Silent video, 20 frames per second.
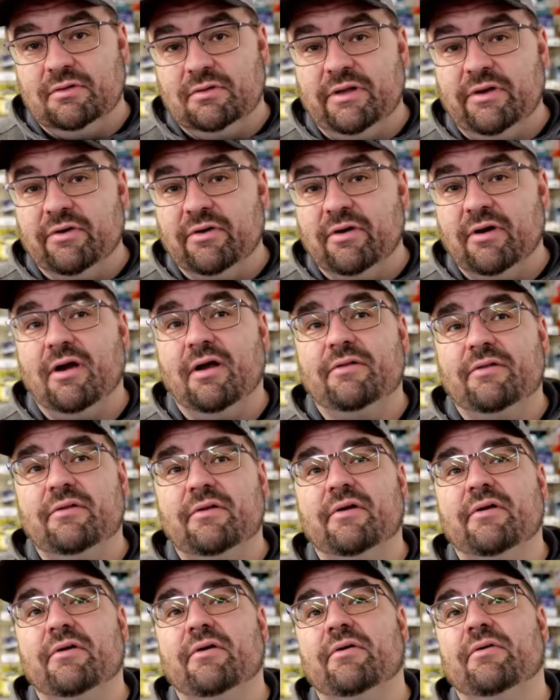leader on
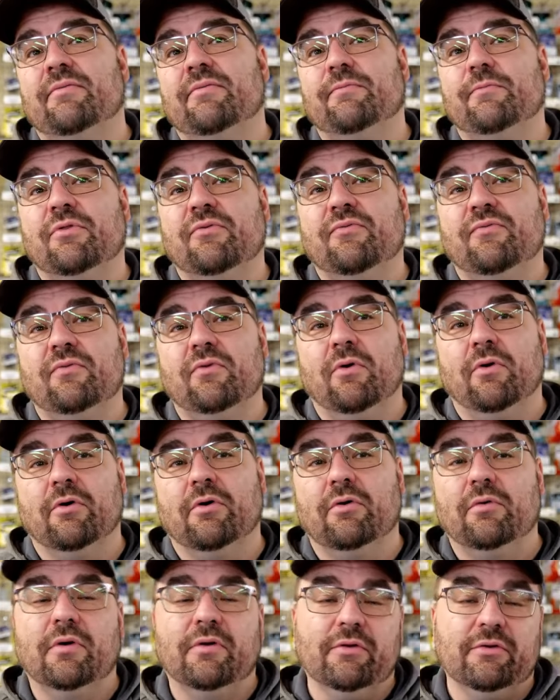there with
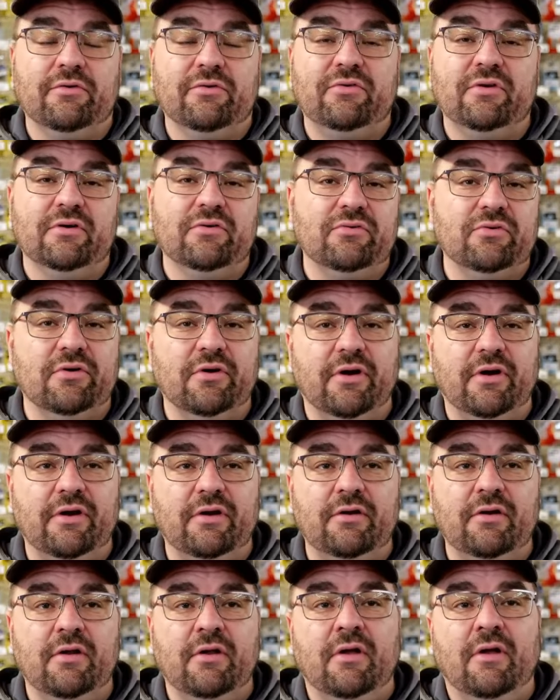fluoro, whether it's 6 or
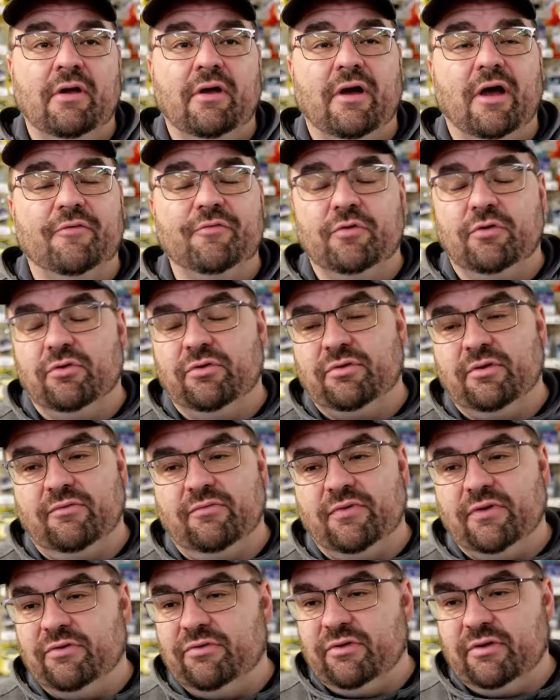8. I've used
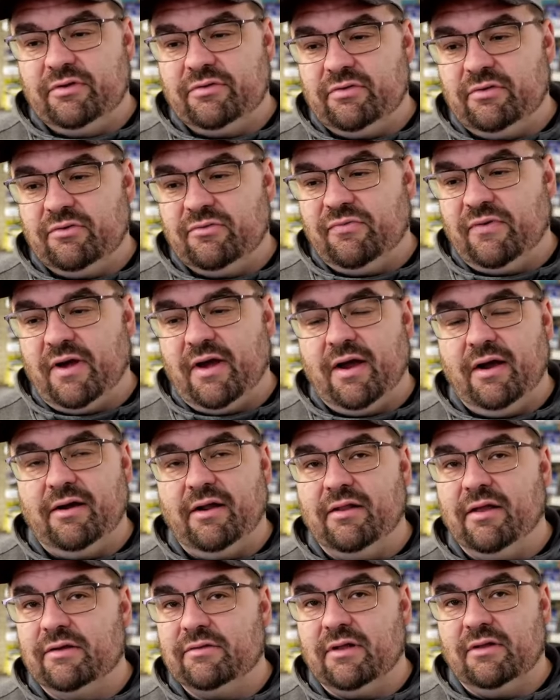Invisix. It's fine. I
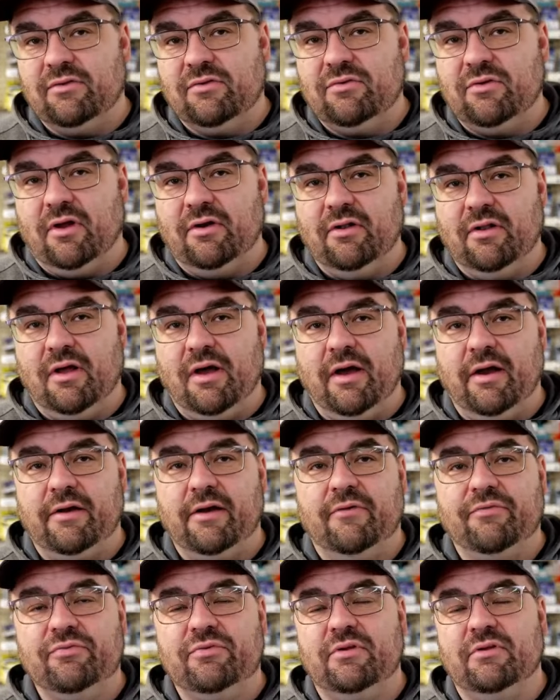like that Sunline
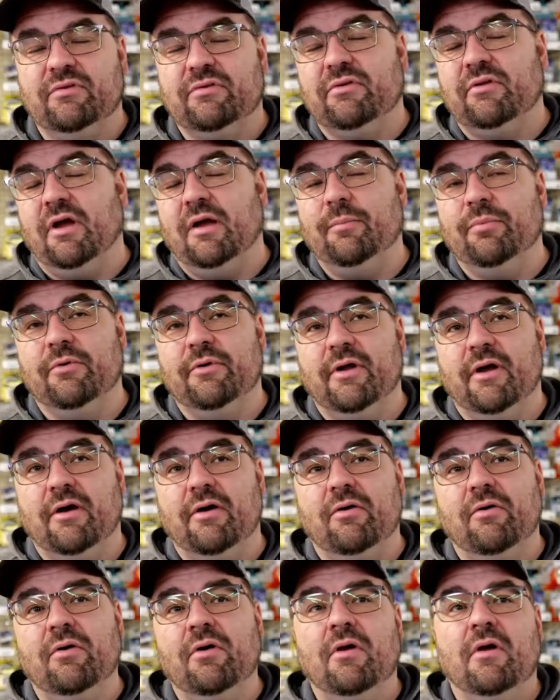FC Sniper
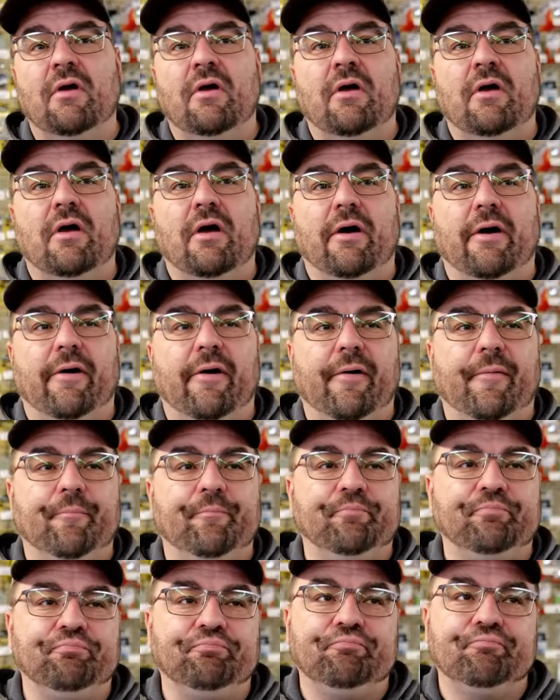now.
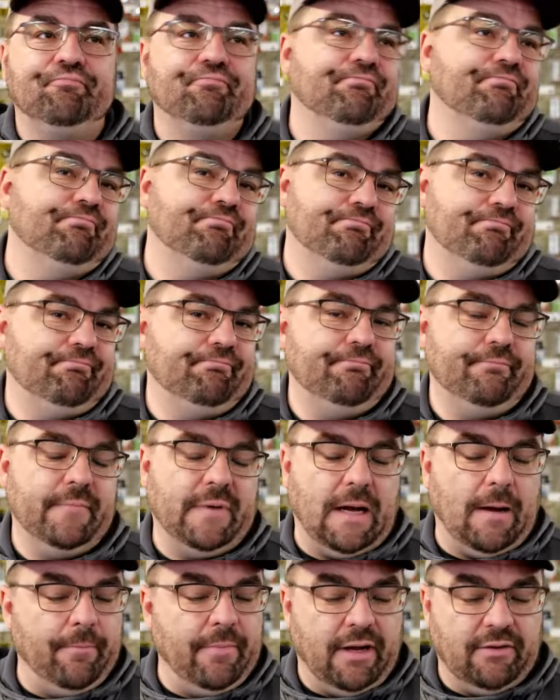I'm
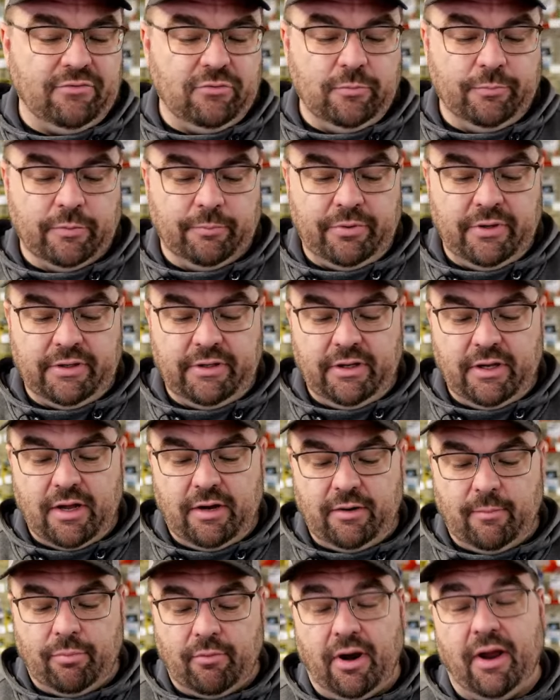not super picky
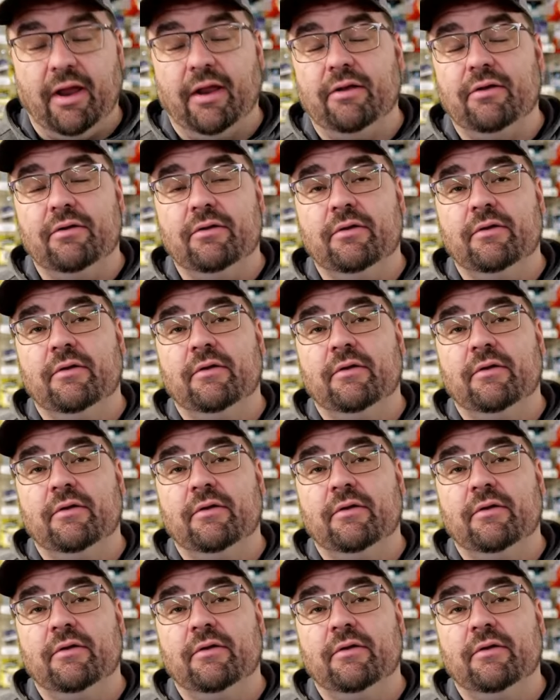on the brand.